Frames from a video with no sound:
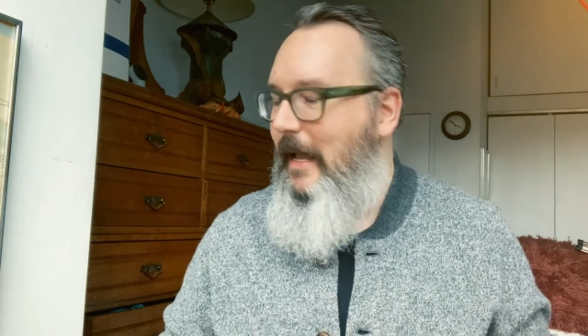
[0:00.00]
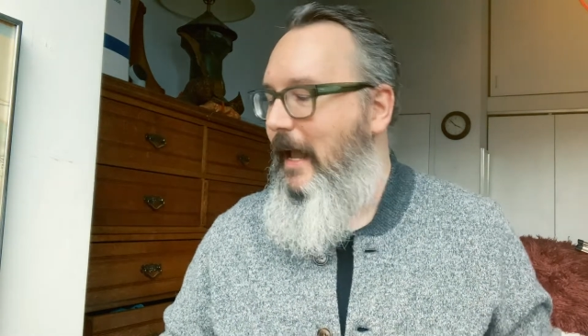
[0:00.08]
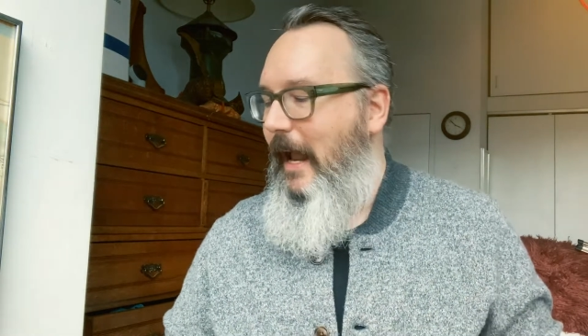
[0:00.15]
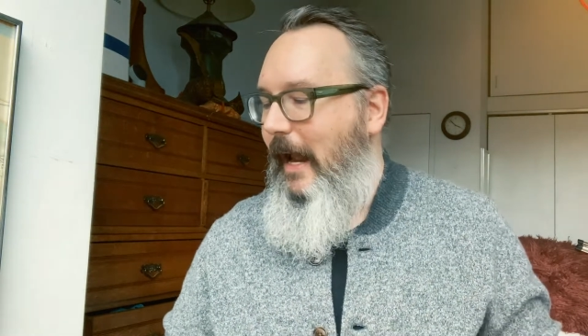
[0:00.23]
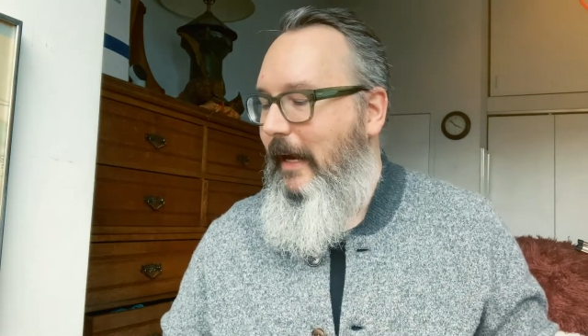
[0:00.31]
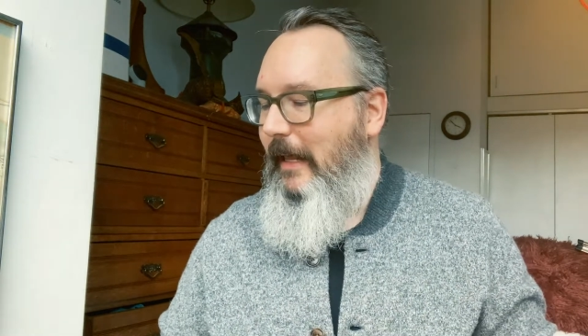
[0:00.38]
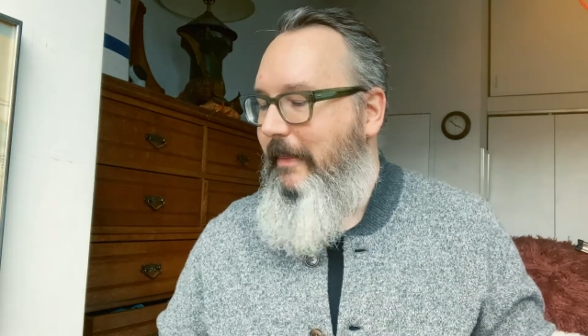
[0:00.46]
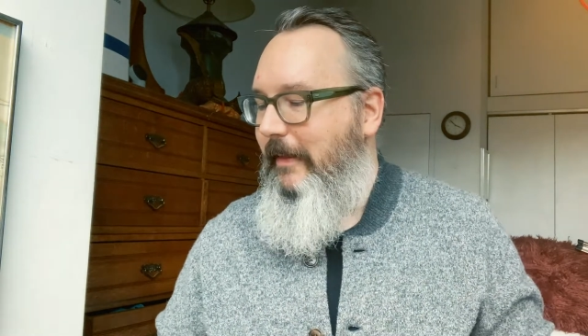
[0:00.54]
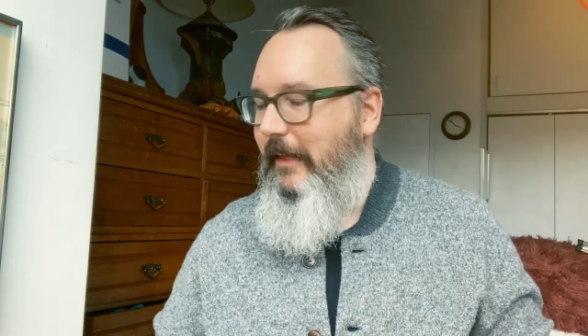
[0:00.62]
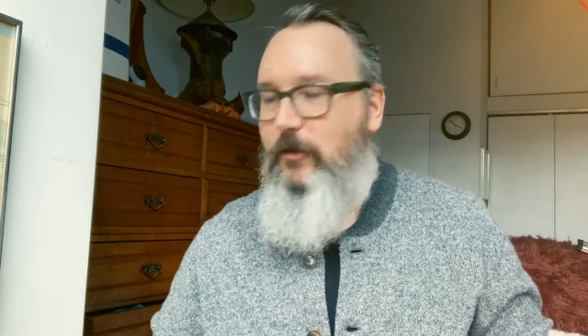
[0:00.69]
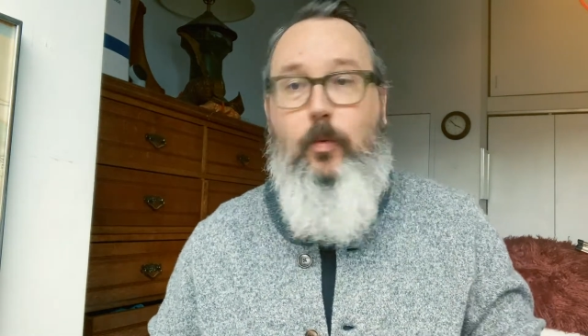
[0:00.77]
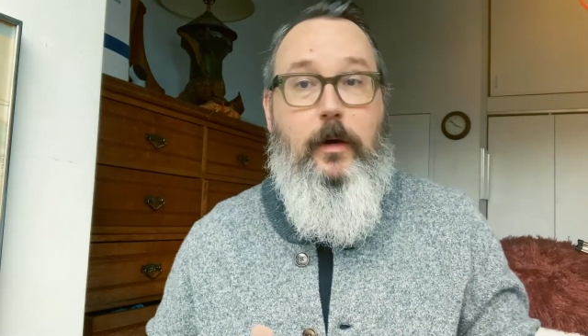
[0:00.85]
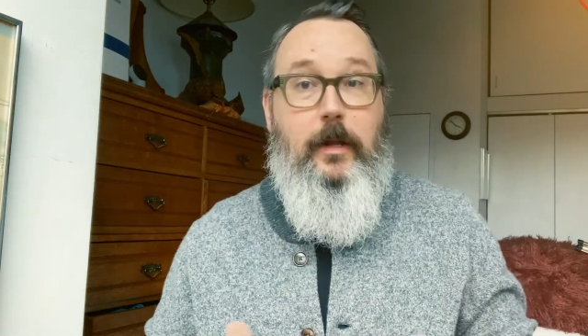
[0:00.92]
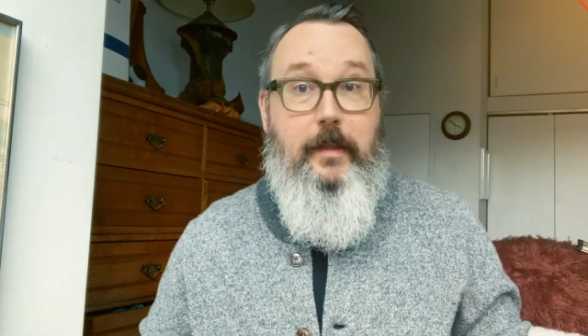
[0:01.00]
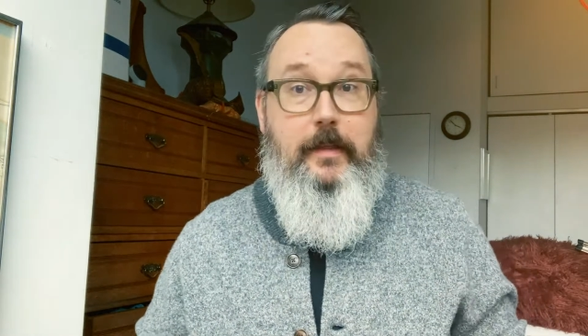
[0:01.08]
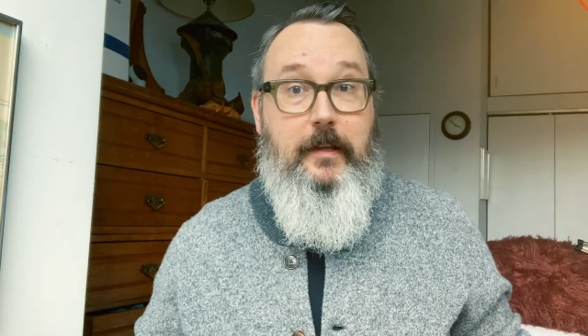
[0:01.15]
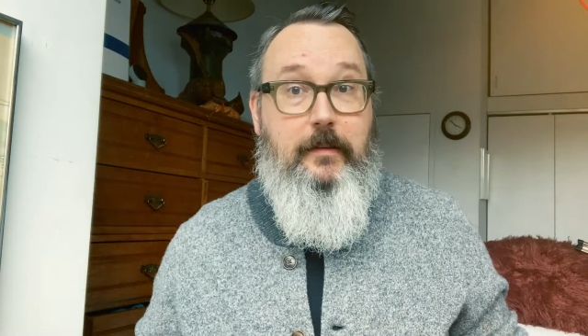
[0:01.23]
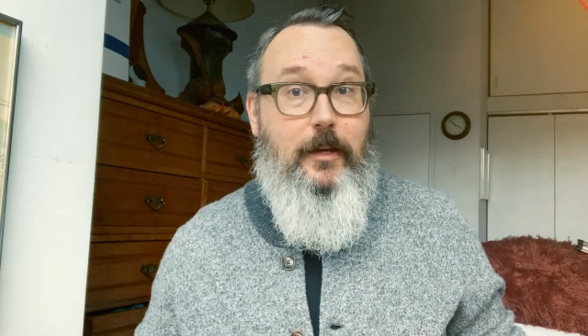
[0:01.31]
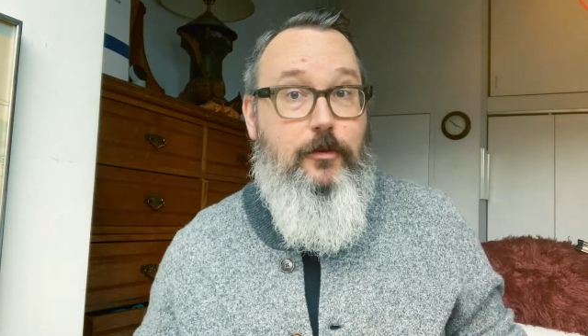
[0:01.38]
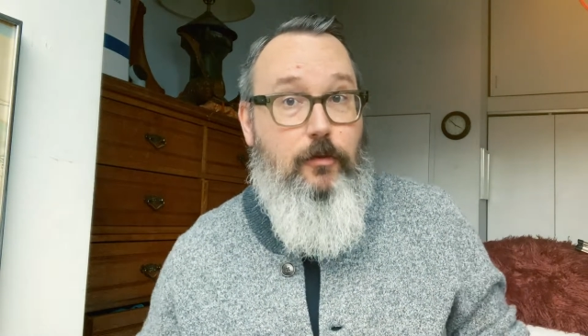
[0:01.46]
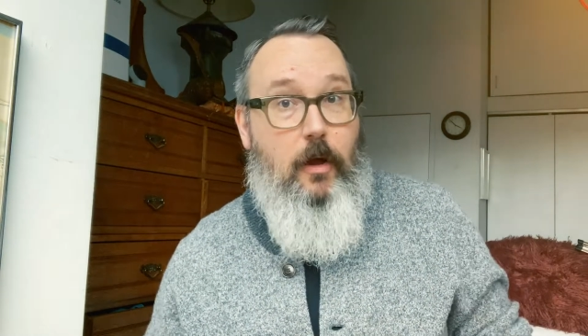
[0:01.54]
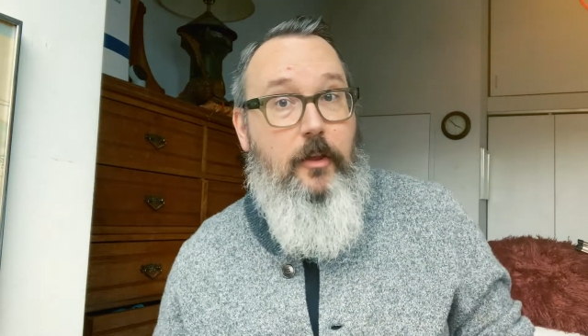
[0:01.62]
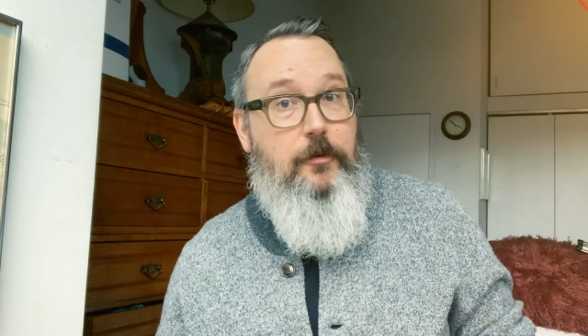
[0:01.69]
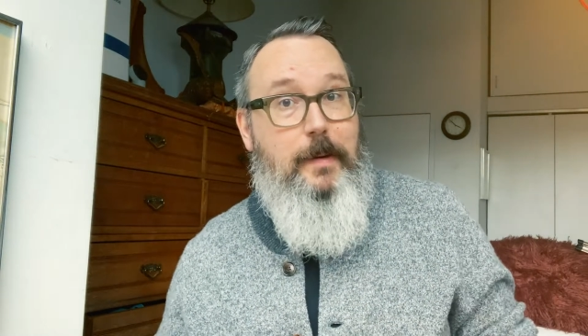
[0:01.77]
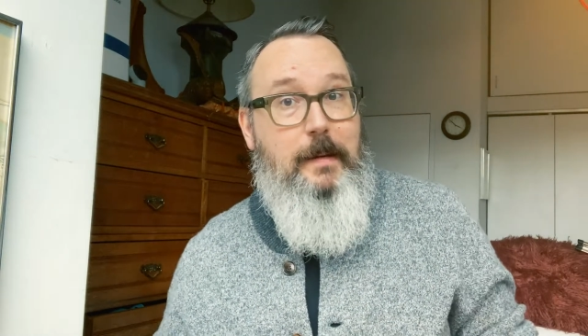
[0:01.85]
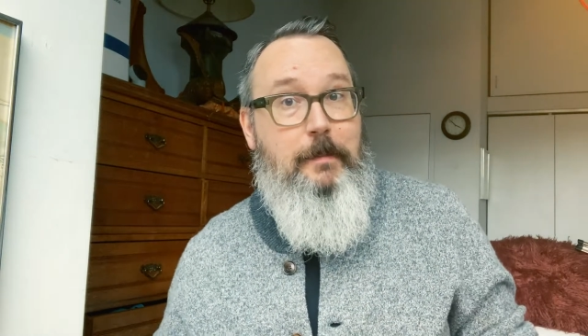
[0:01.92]
And I think that's one of the things that
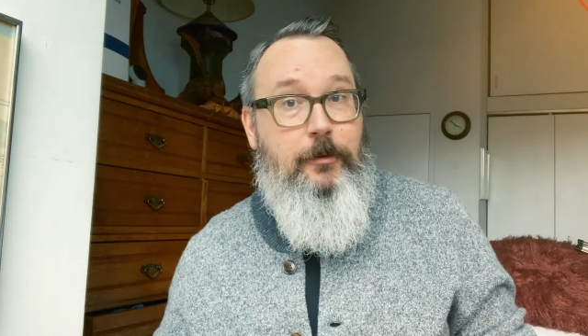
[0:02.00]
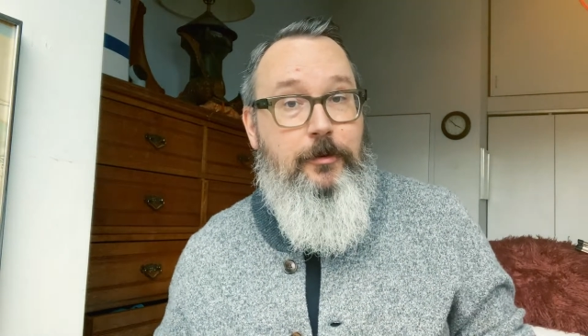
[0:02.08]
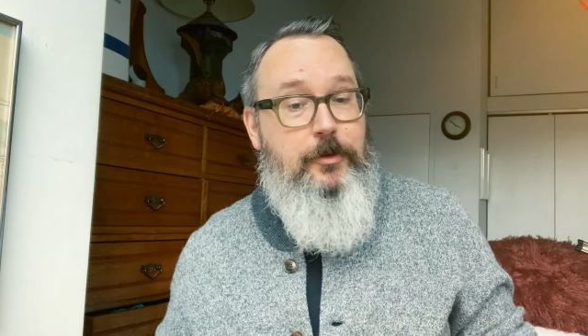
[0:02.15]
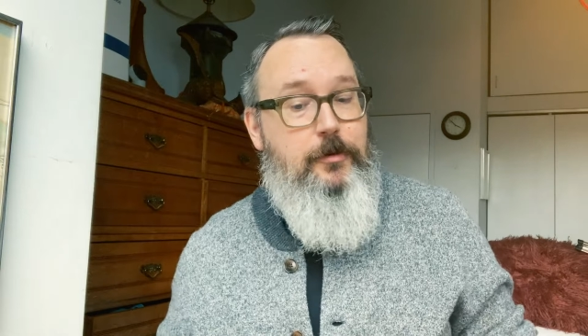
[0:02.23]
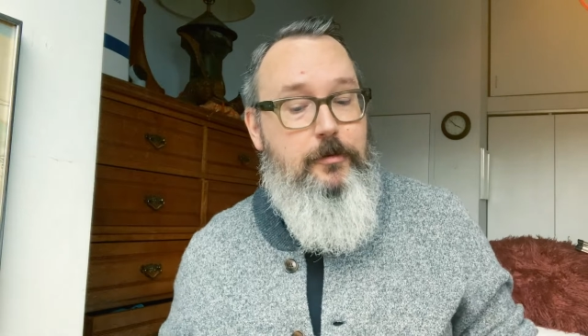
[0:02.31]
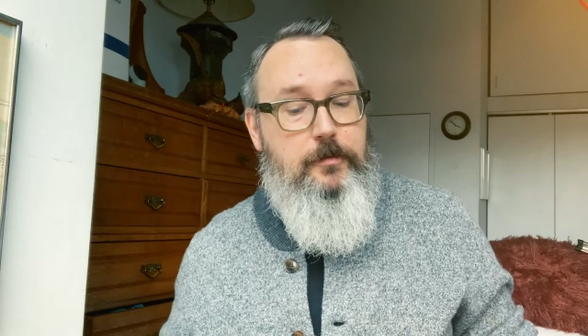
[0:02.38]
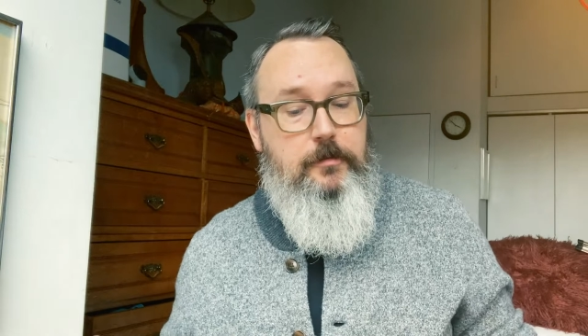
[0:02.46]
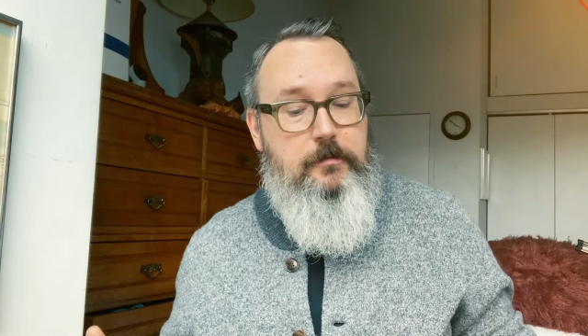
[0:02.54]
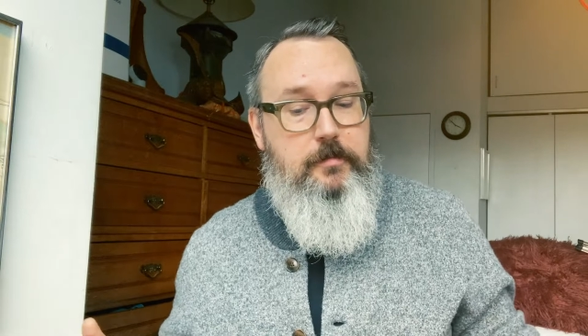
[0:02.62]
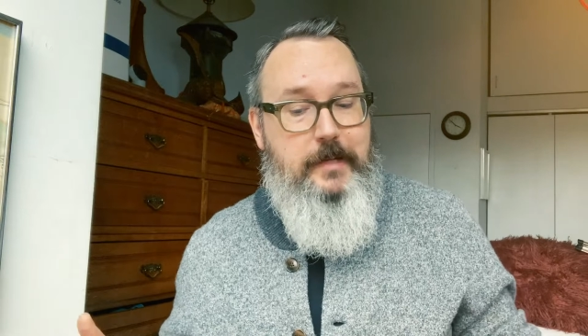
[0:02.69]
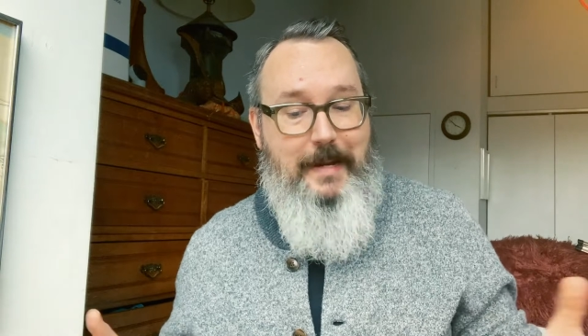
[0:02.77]
draws people to